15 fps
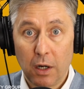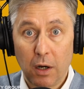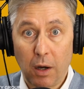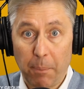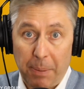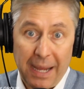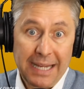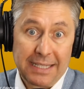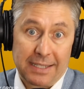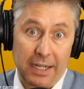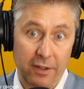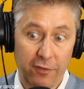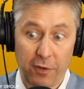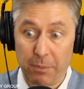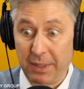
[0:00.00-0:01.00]
a
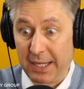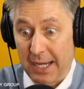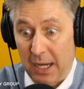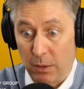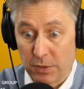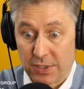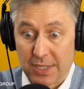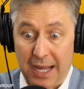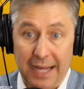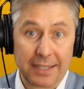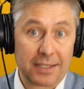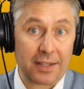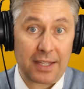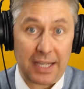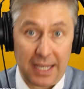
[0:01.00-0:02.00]
painting from the outside
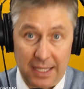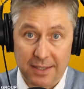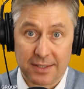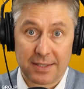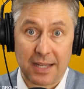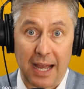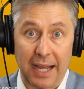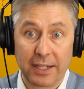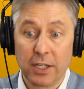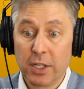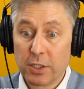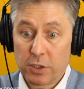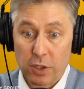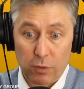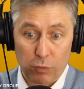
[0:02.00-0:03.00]
to the inside
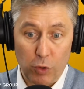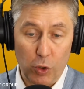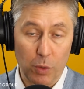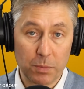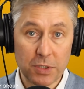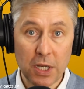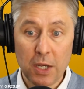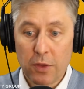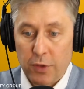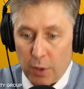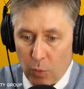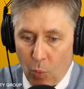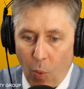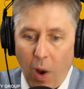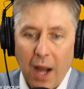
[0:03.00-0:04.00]
to the rooms. They're
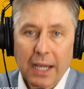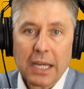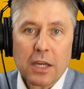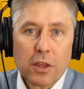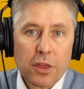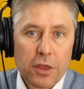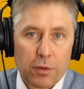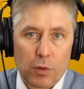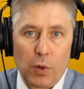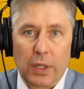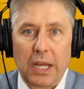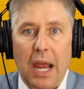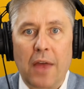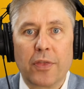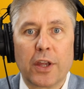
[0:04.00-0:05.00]
walking through
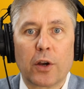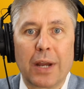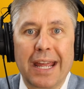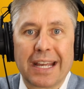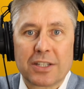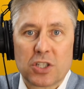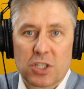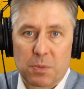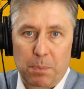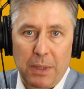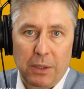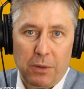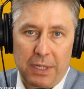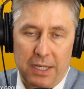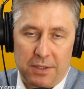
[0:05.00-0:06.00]
it and they're
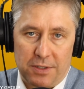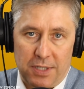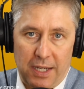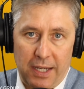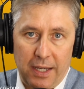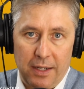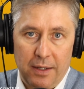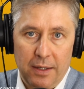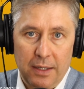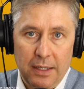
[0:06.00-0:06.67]
experiencing it.